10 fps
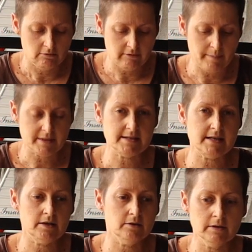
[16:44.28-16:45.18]
rubber
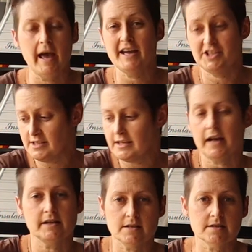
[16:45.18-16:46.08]
seal and just
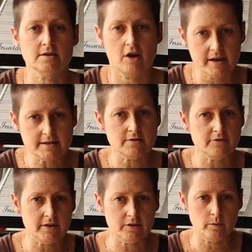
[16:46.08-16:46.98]
cut it to size to
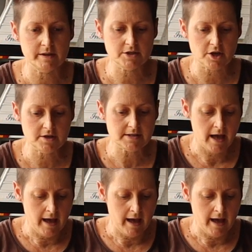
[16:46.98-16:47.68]
fit the windows.